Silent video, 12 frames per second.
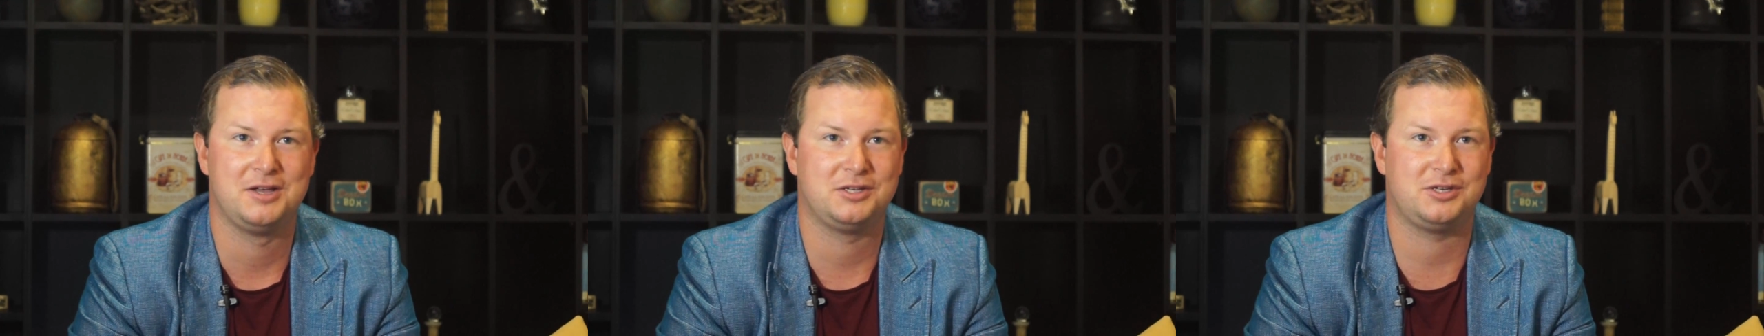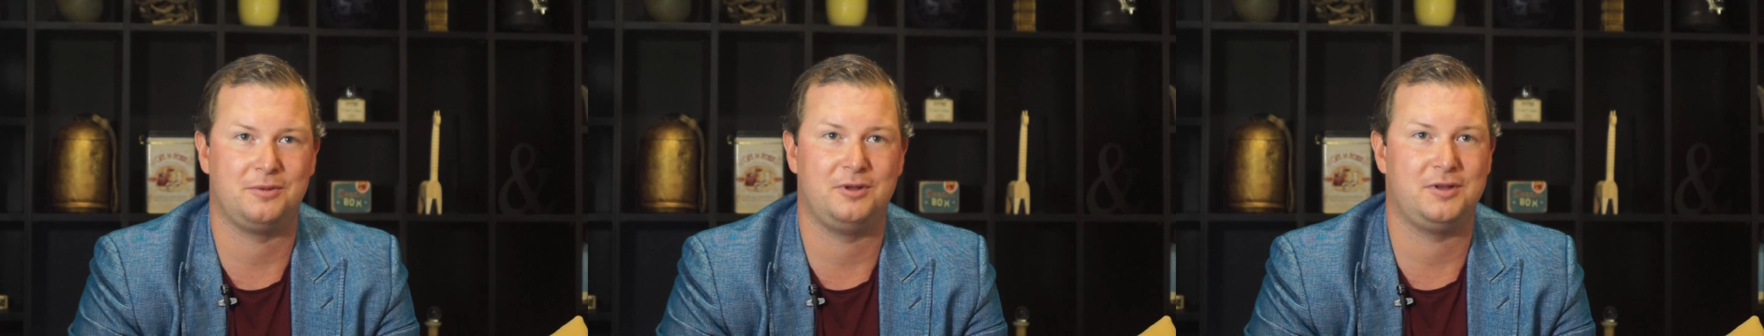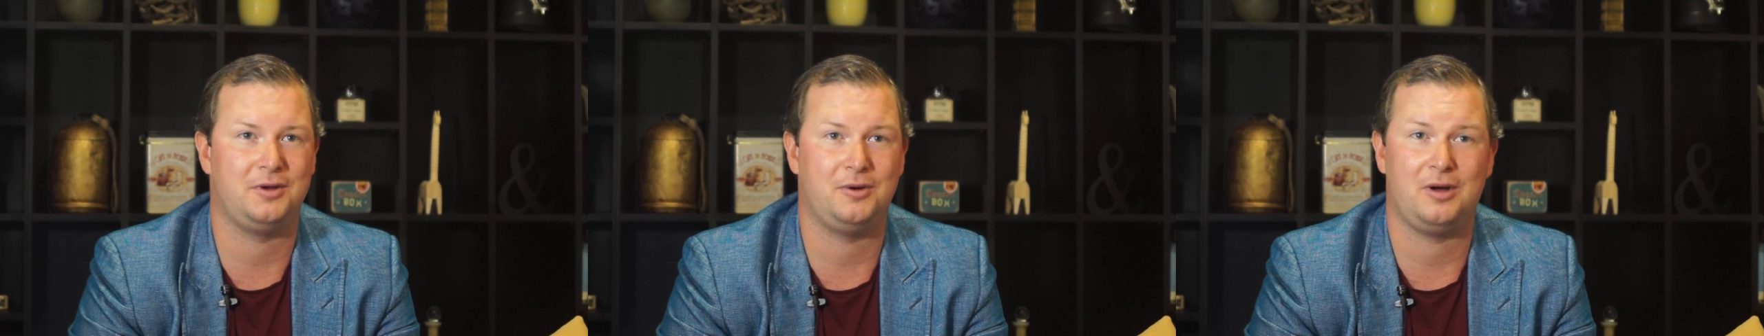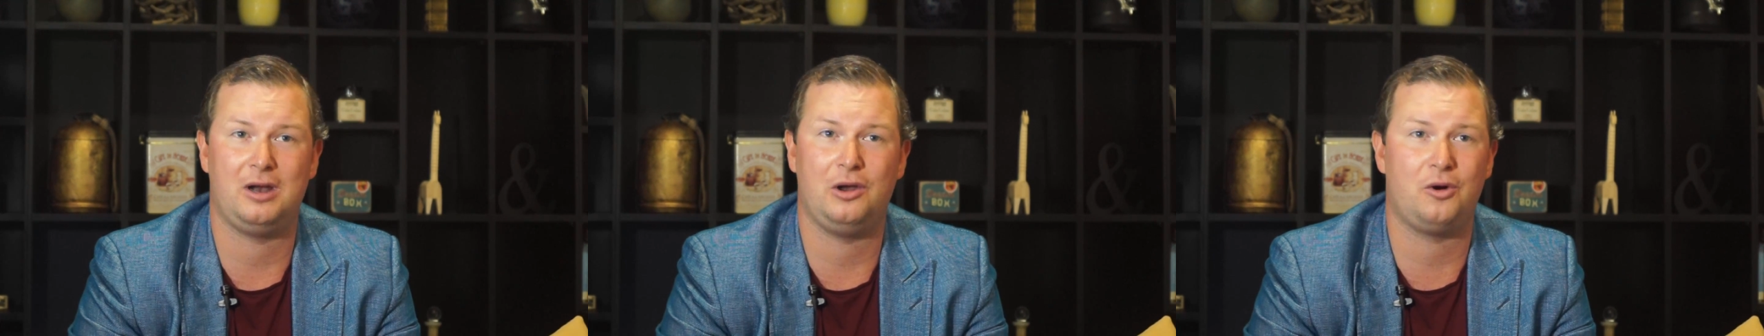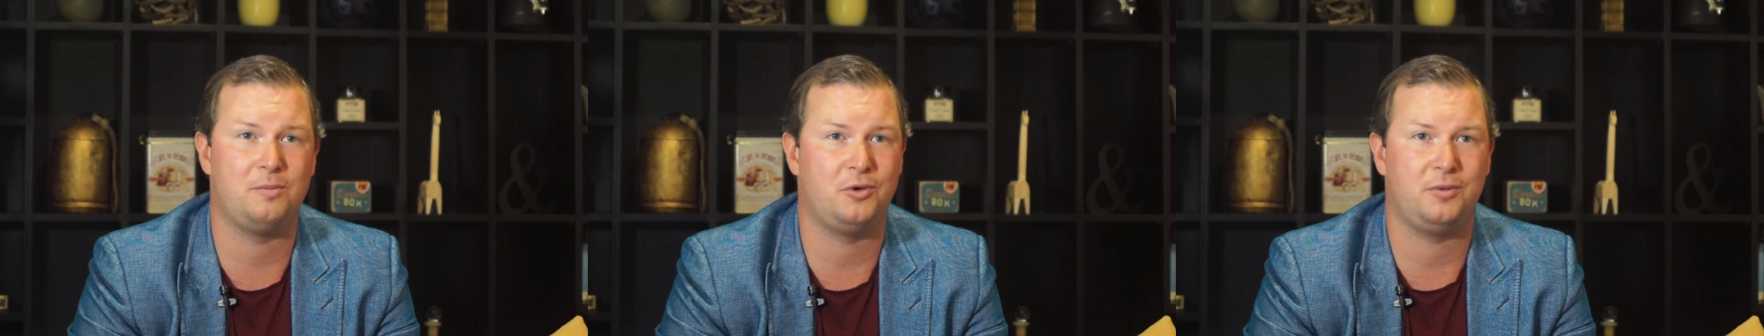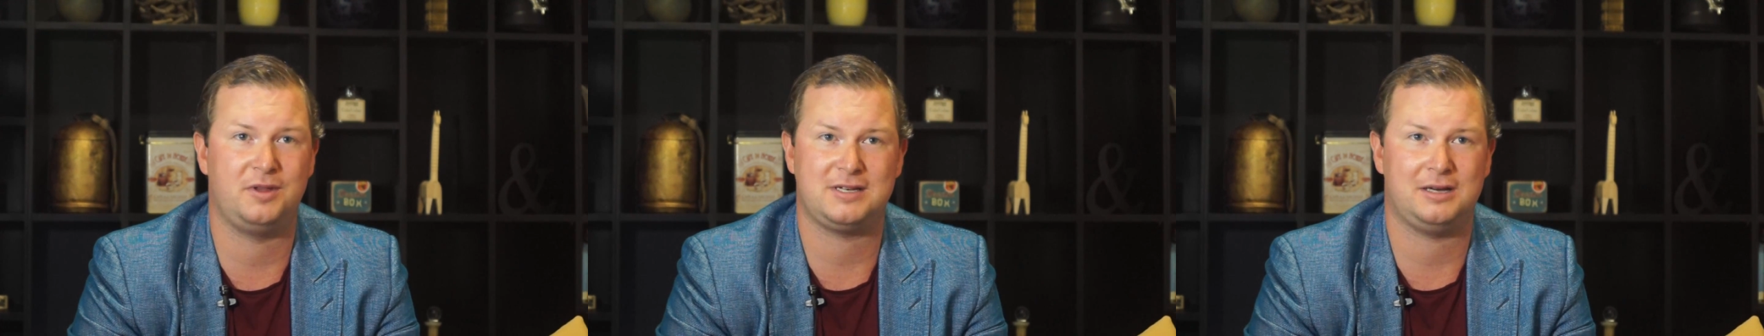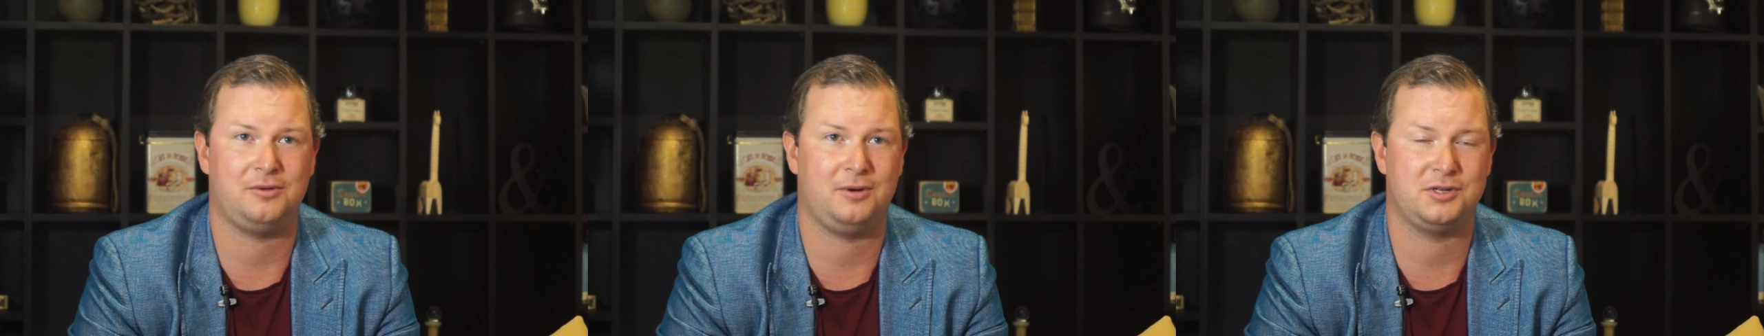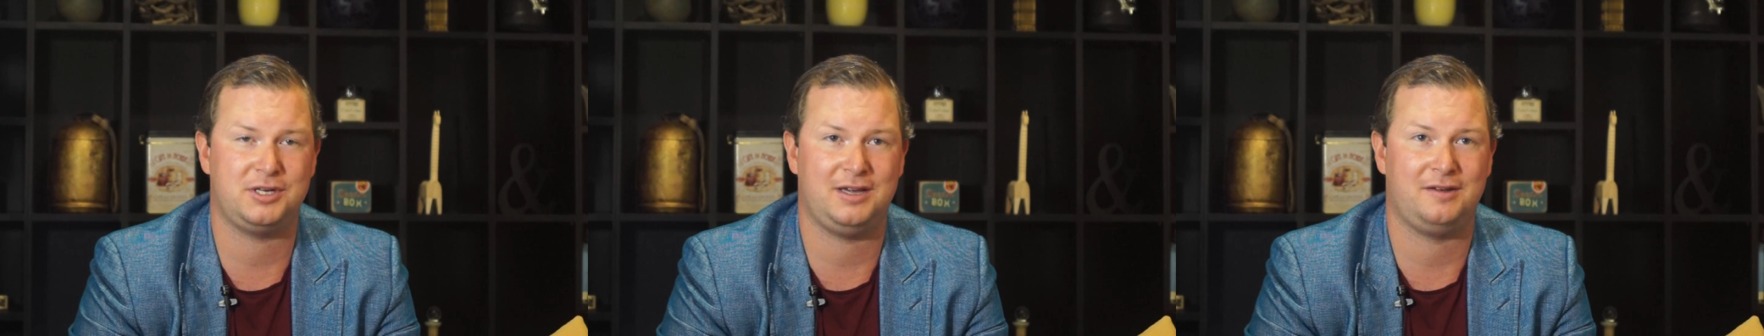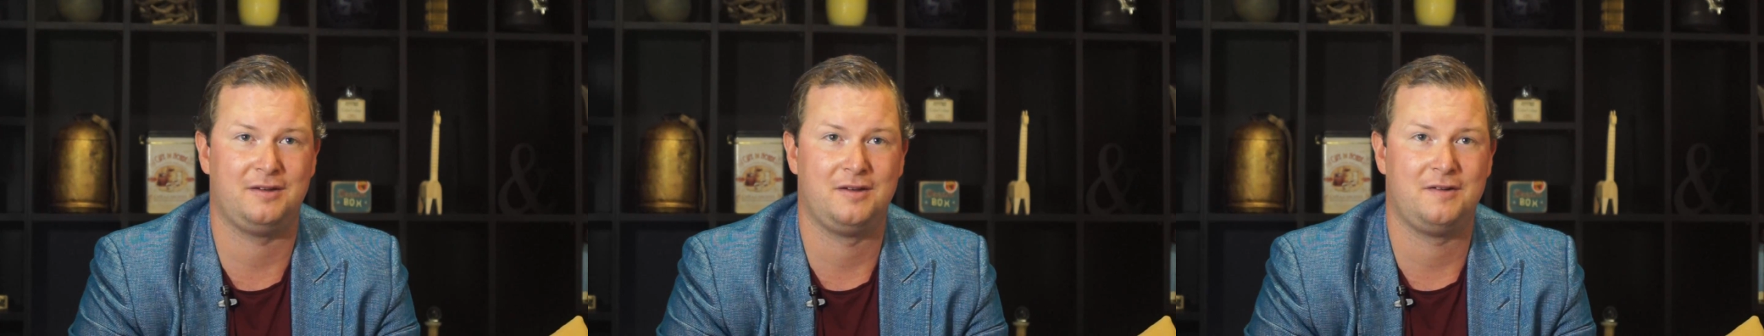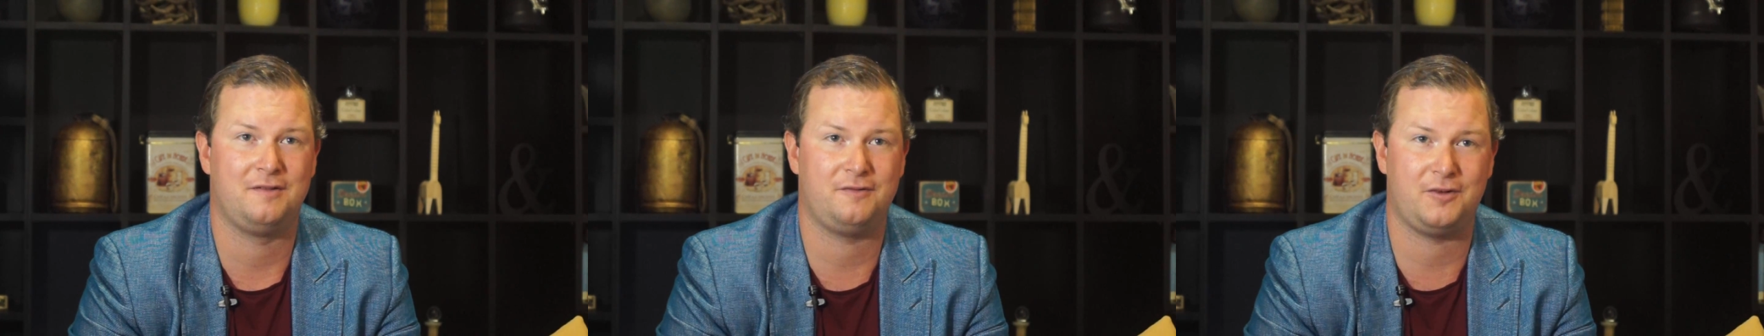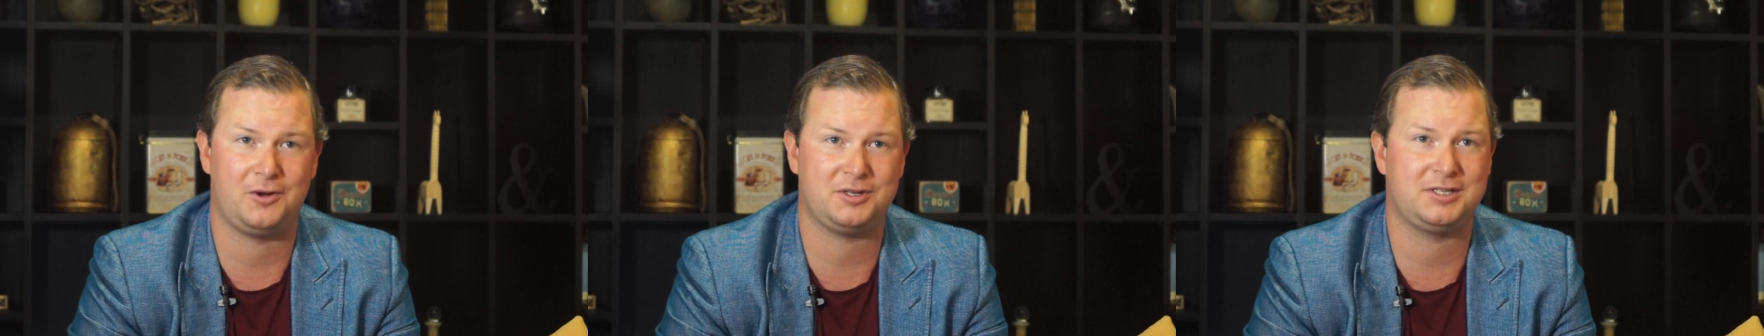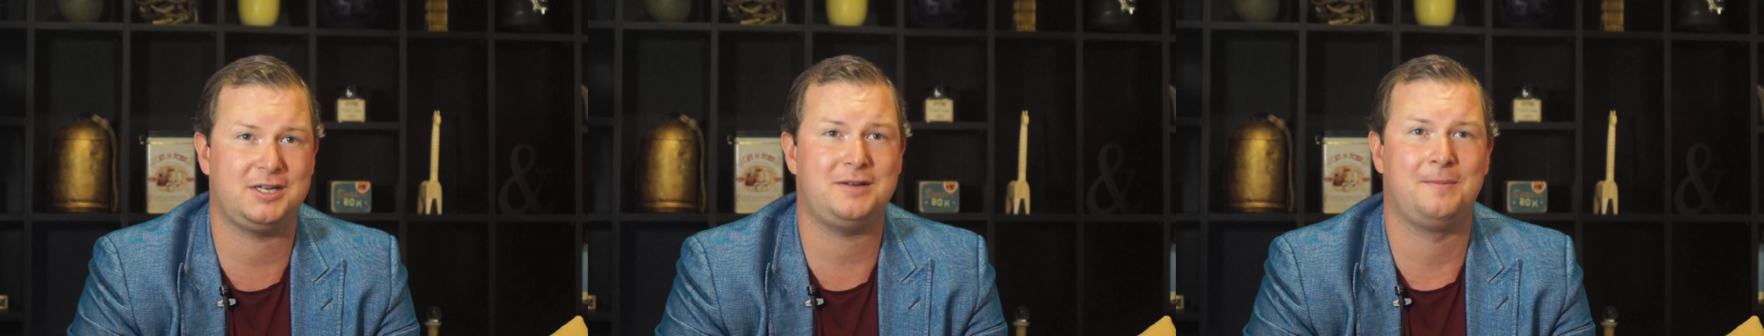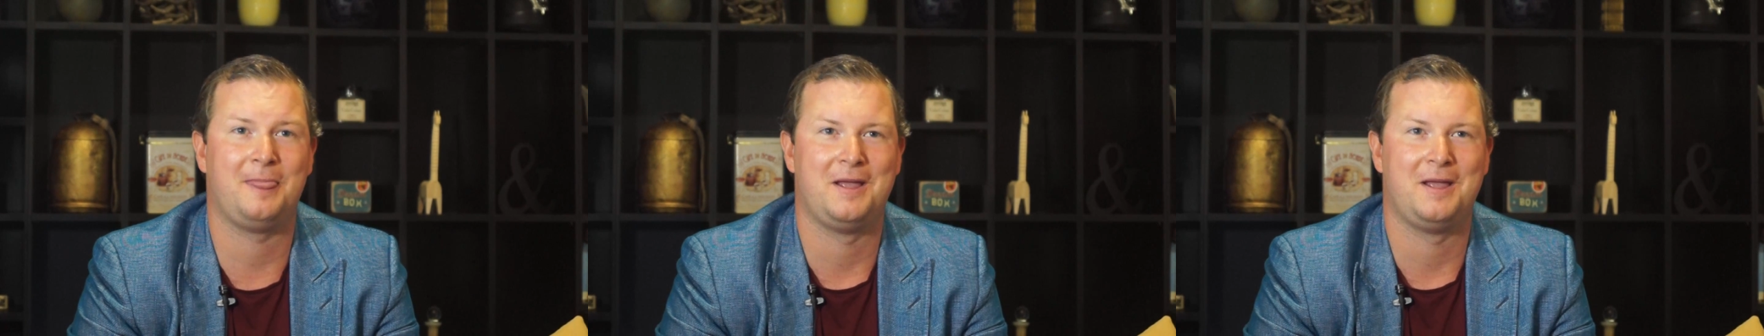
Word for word: So we're to do a lot more with the technology faster